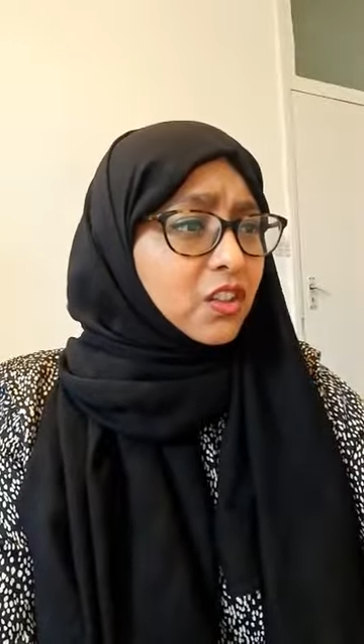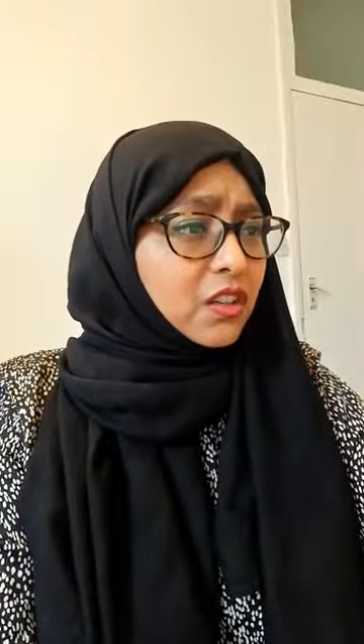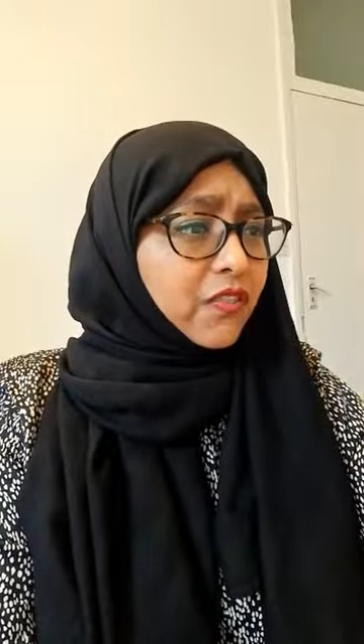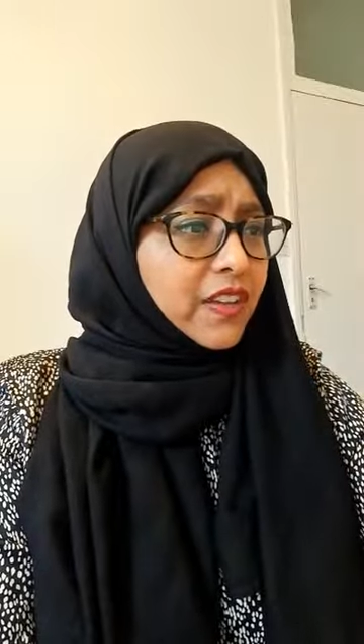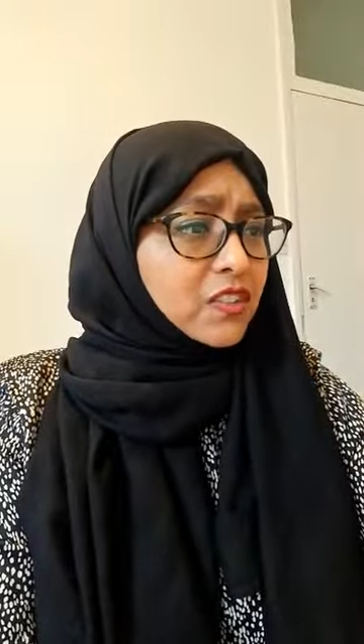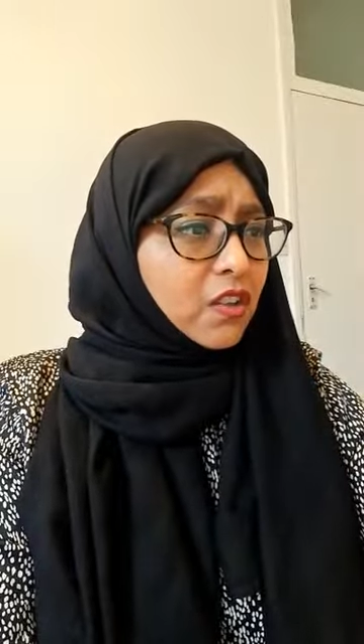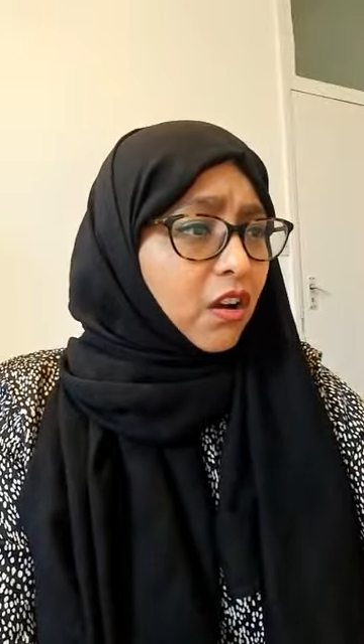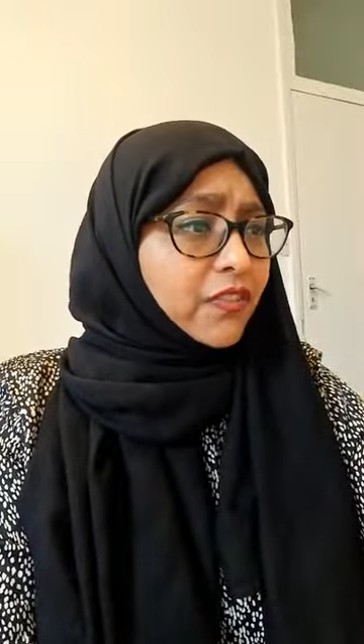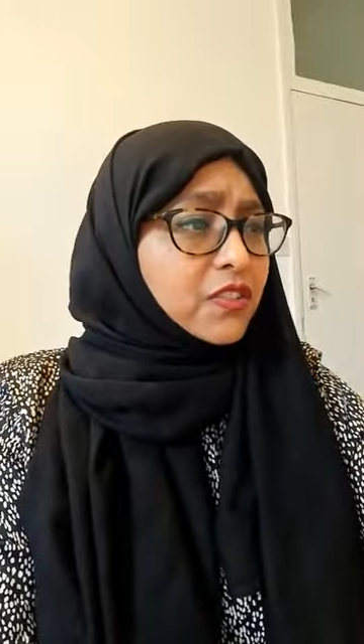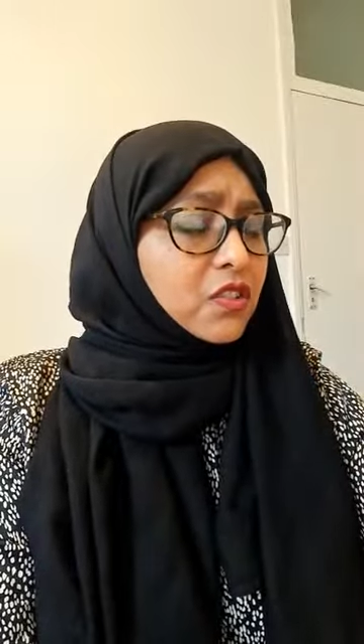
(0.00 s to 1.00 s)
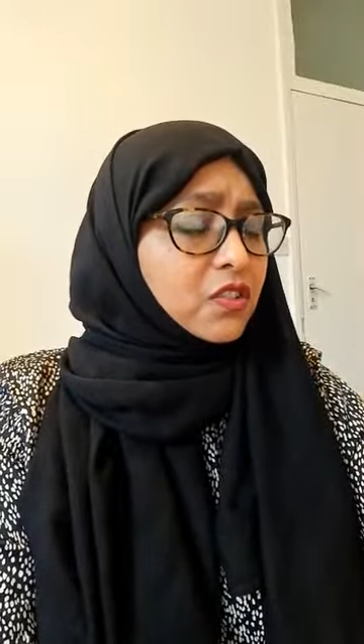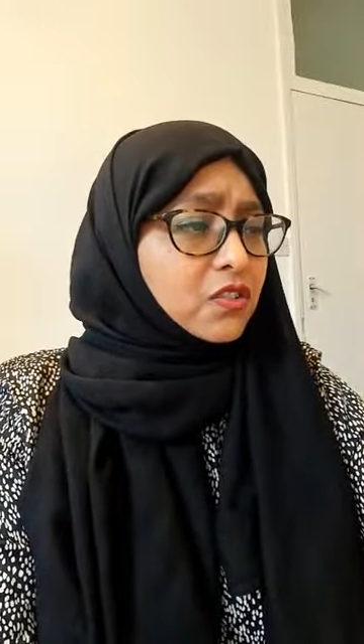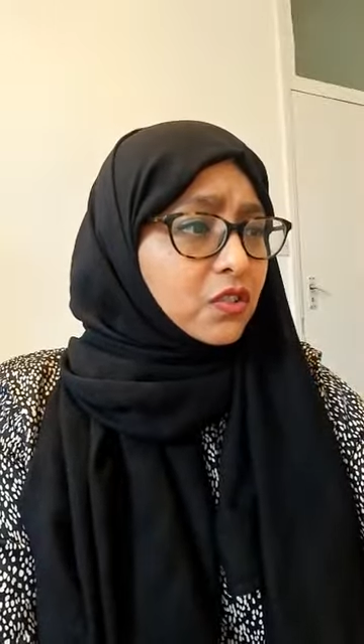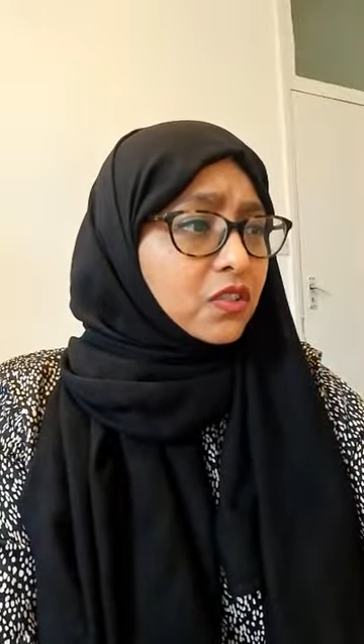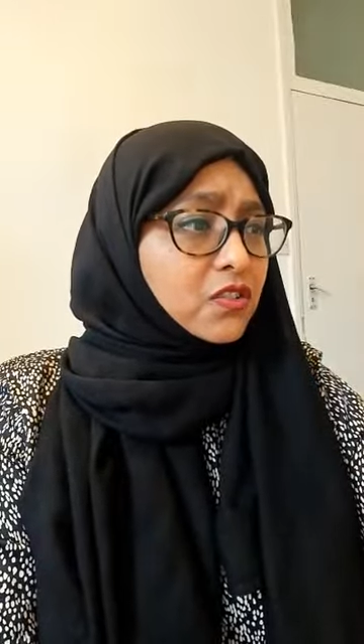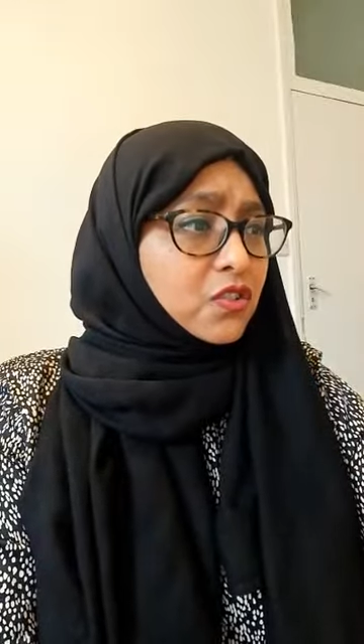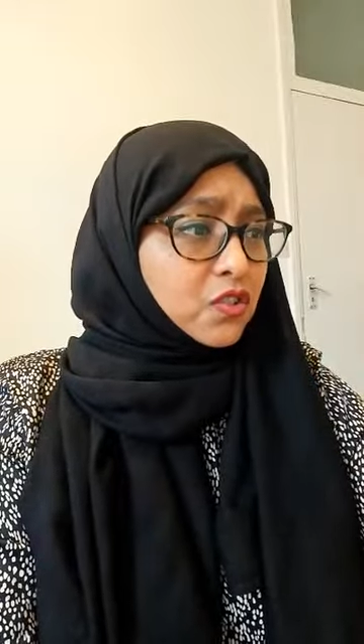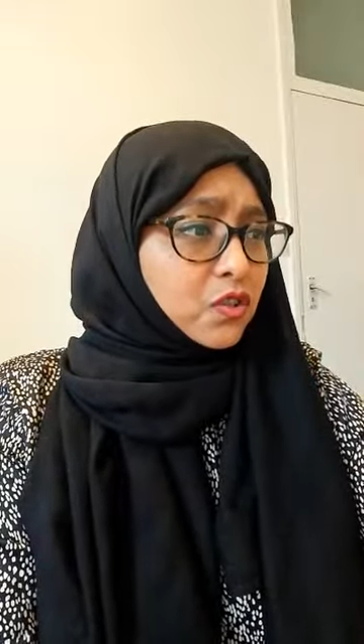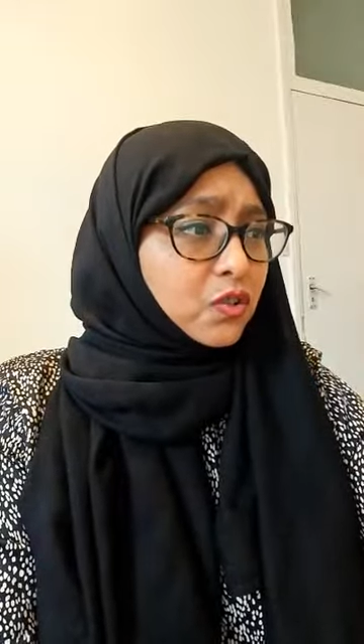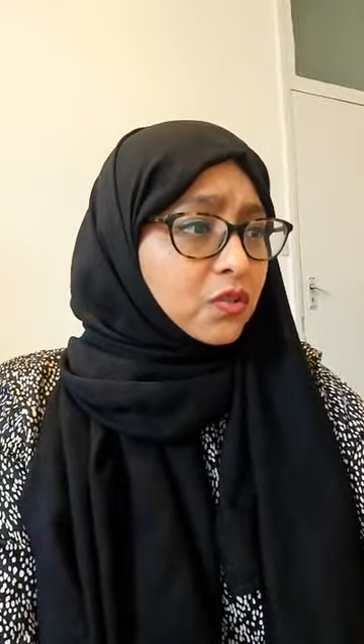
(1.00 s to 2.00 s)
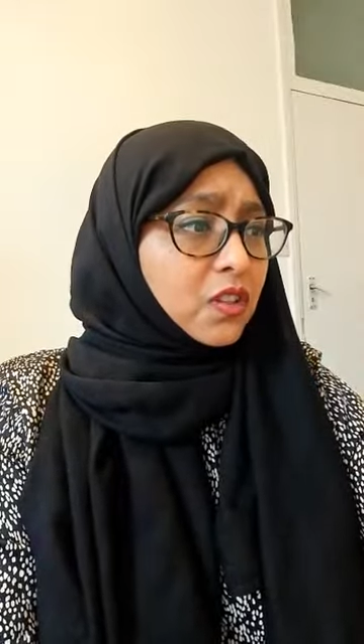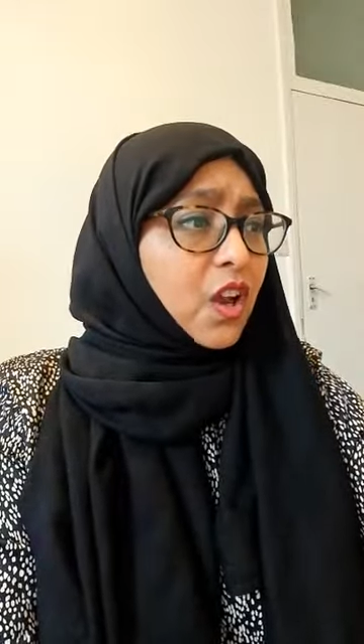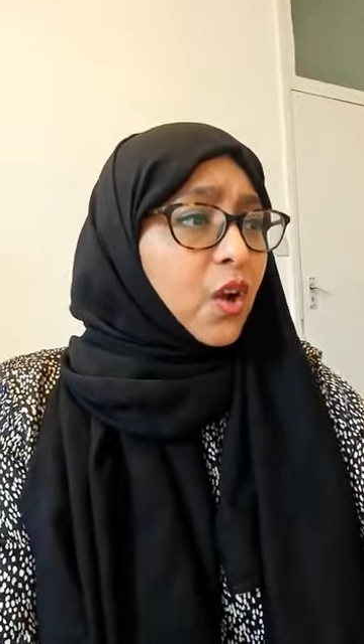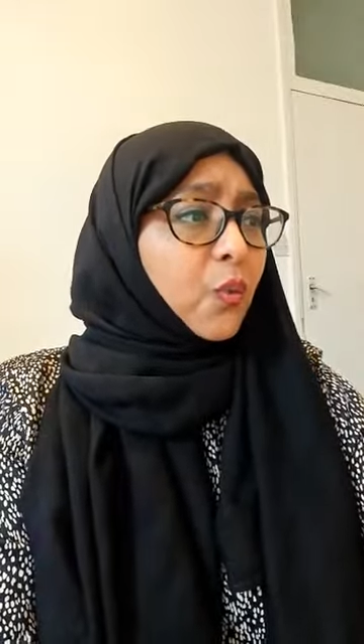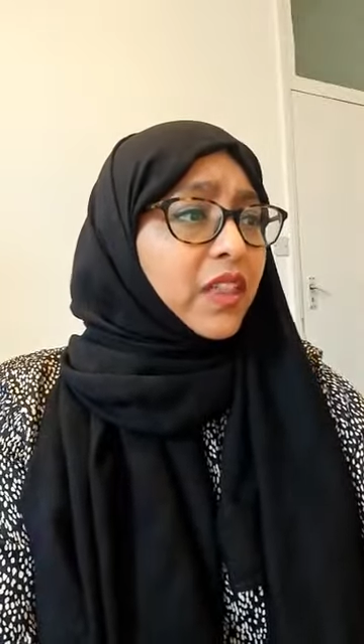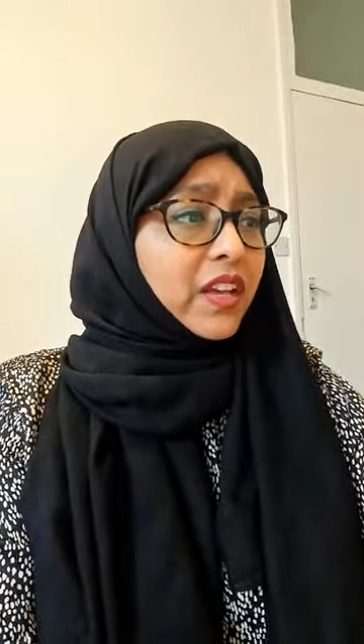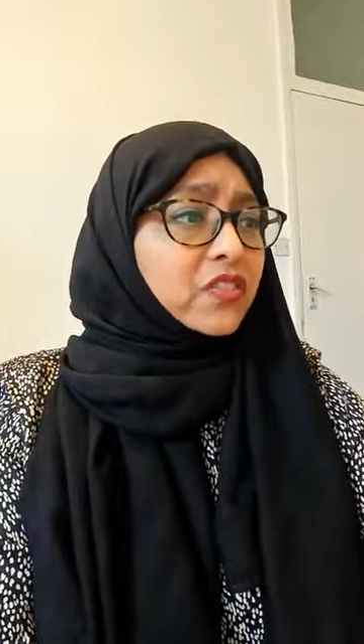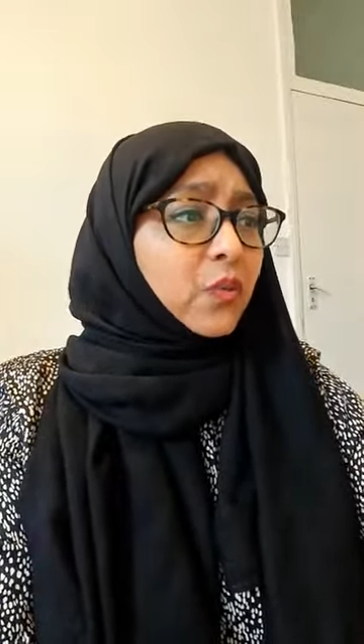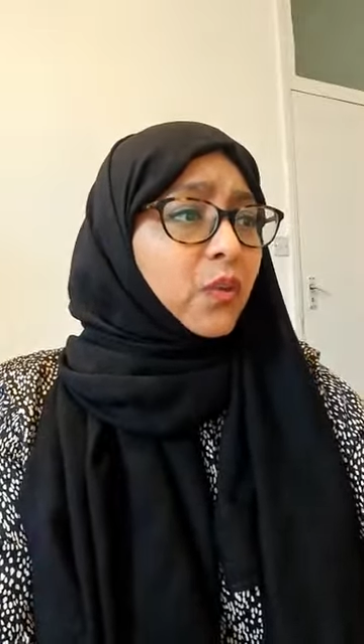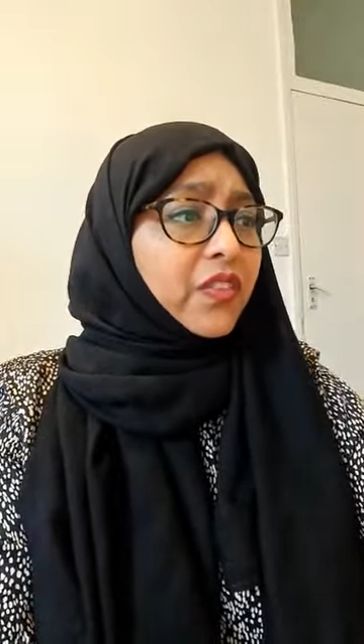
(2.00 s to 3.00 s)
the university offers to students to choose with extra